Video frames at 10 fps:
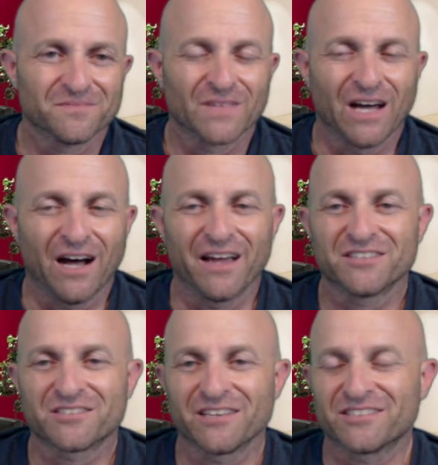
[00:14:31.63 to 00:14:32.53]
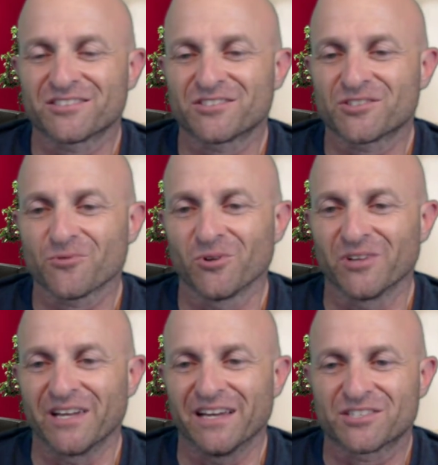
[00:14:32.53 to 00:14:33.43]
It's
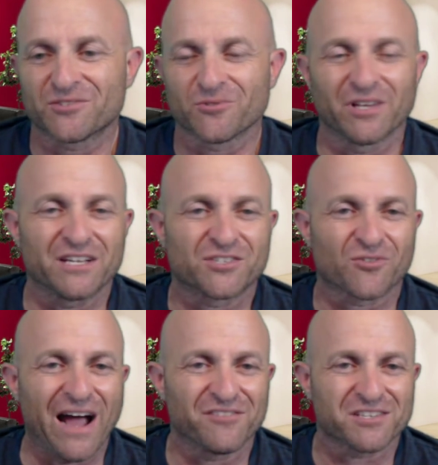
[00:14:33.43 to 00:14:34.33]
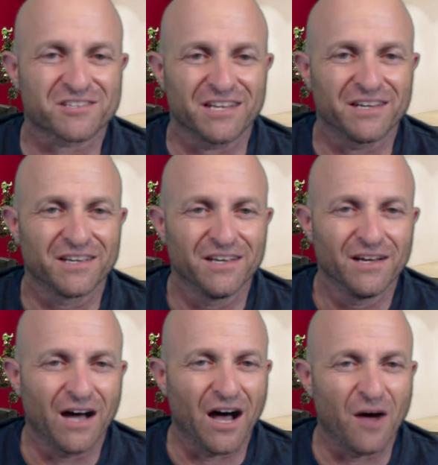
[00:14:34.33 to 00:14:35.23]
truly a travesty,
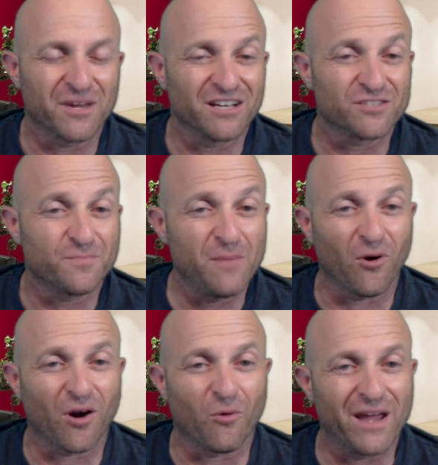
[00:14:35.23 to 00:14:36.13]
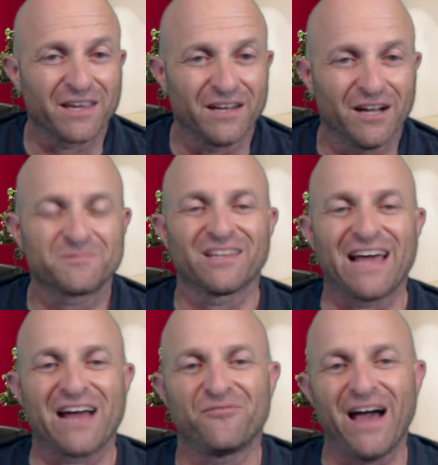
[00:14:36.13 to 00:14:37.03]
because people are waking up to
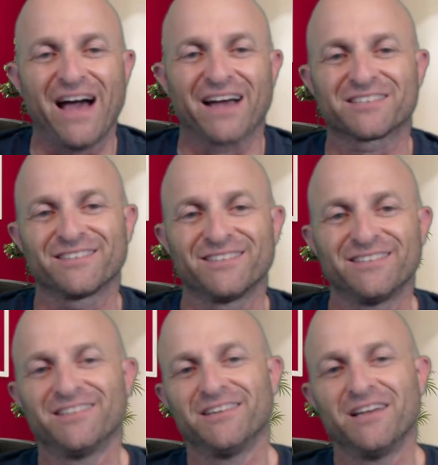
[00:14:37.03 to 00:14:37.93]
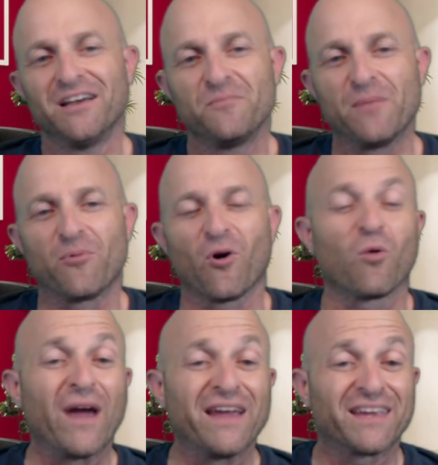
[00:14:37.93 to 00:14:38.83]
that fact. People are
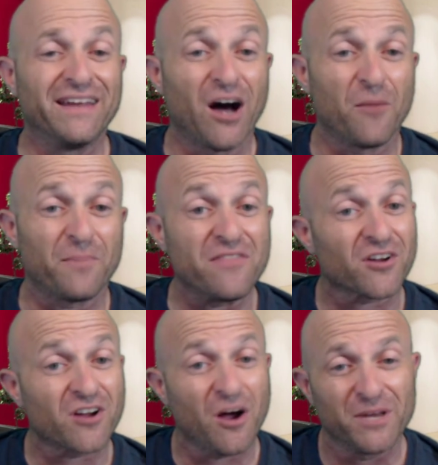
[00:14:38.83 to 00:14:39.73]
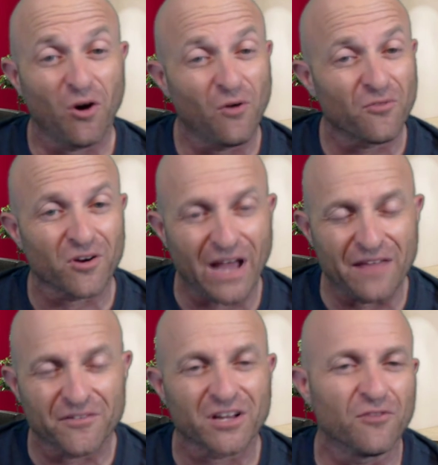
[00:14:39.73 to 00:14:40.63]
waking up and they're coming over
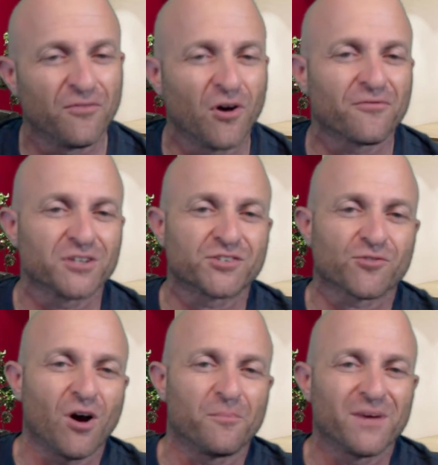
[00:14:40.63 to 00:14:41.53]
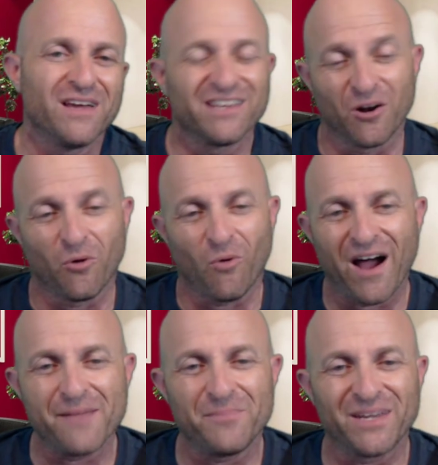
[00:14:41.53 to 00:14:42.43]
and they're going to vote for Trump. You know
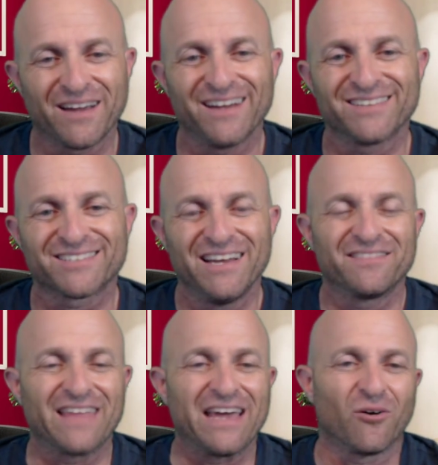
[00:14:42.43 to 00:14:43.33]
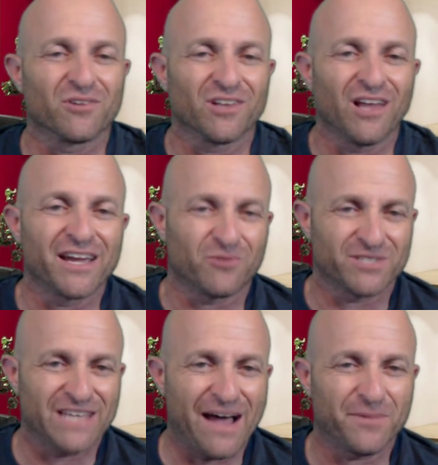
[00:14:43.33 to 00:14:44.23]
why? Because they don't like
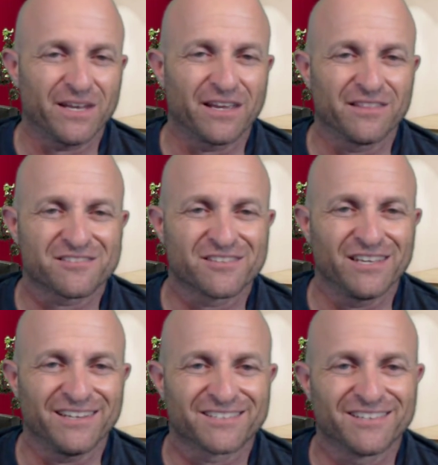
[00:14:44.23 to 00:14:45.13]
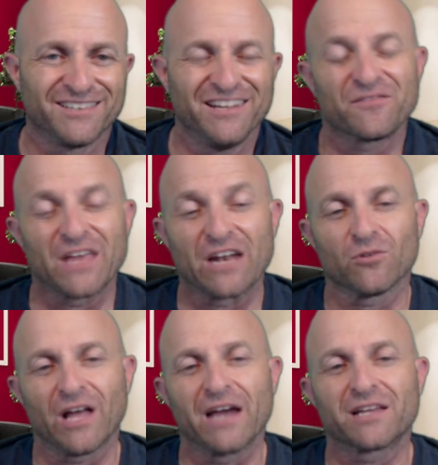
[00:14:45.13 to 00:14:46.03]
what's happening in the cities. They
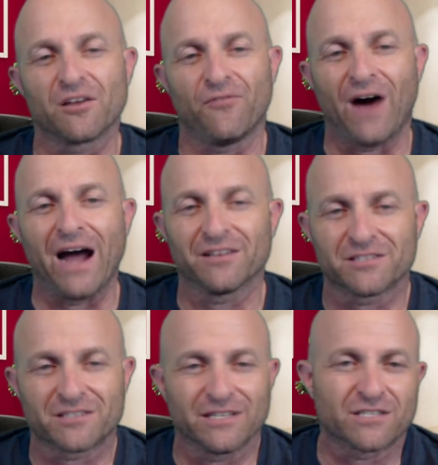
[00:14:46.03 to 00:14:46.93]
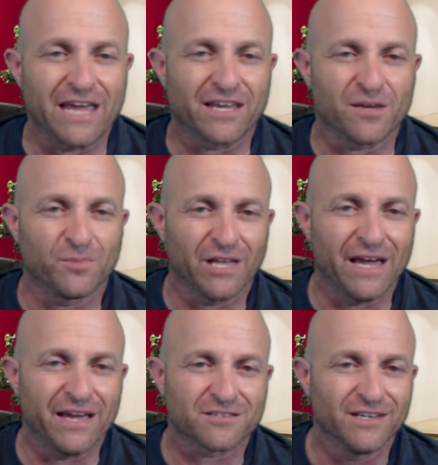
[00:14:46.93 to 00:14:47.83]
don't like the violence that's taking
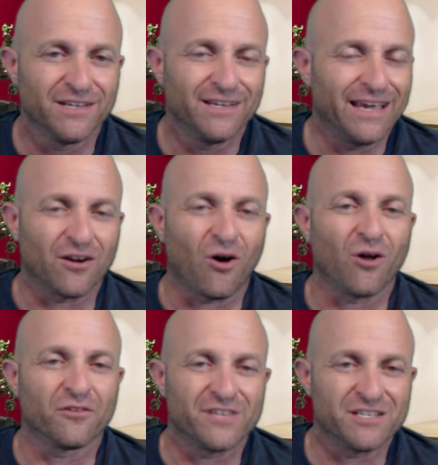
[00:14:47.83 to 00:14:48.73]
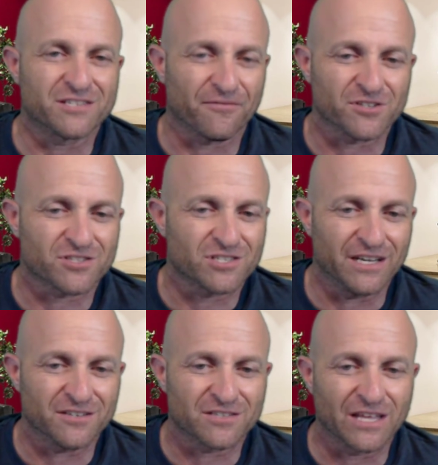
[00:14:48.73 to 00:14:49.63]
place in all of these different
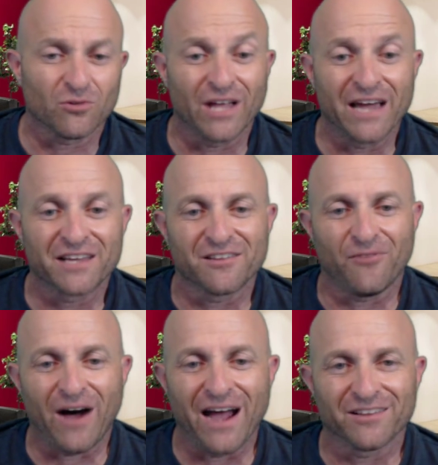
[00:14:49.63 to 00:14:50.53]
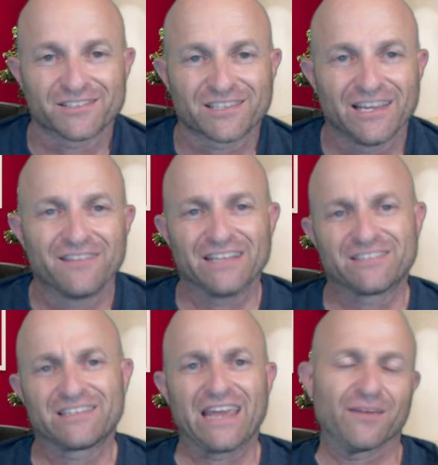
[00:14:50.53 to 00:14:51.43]
cities. They don't like the violence
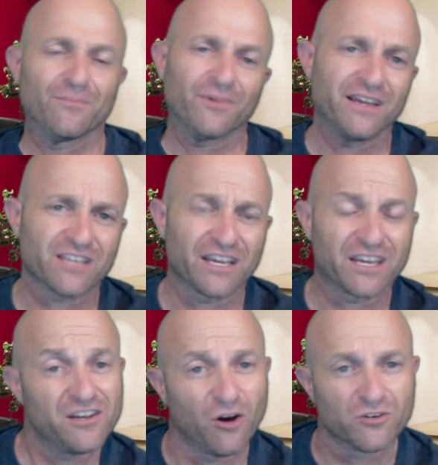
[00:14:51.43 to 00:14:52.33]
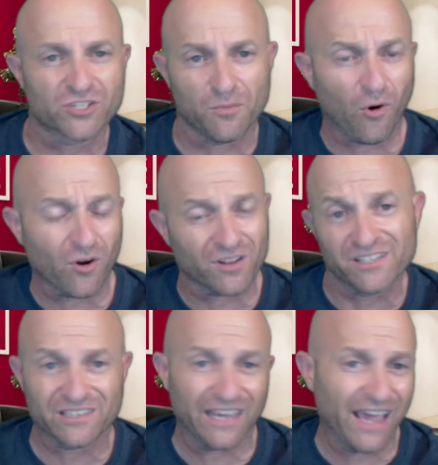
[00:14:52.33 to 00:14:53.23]
that's taking place in Kenosha,
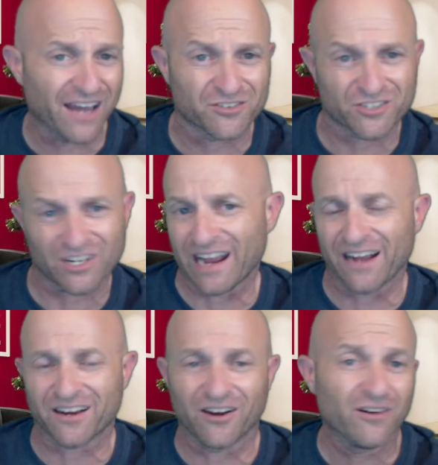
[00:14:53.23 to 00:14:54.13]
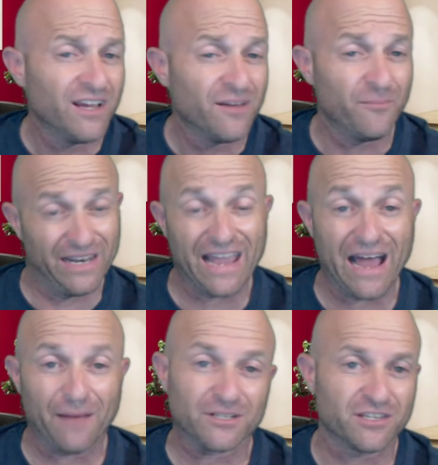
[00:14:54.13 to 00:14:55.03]
Portland, Seattle, Chicago,
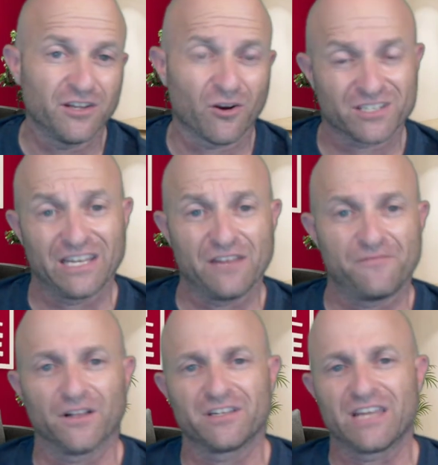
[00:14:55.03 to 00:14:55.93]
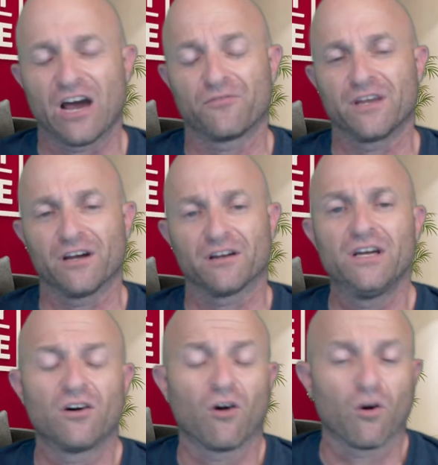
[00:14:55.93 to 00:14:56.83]
Minneapolis, New York City, Philadelphia,
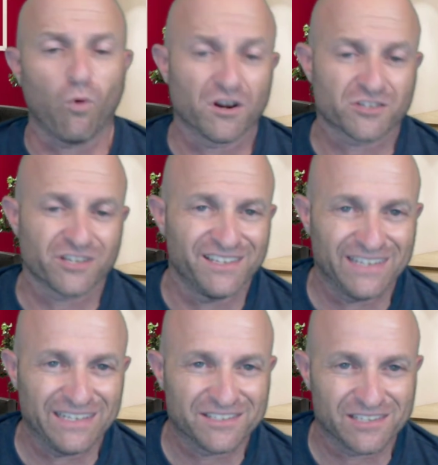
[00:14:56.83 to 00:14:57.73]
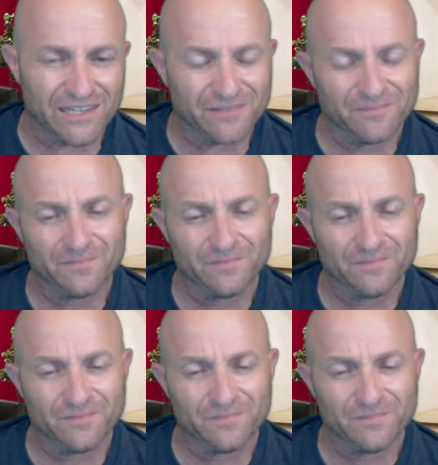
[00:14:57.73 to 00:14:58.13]
or Washington, D.C.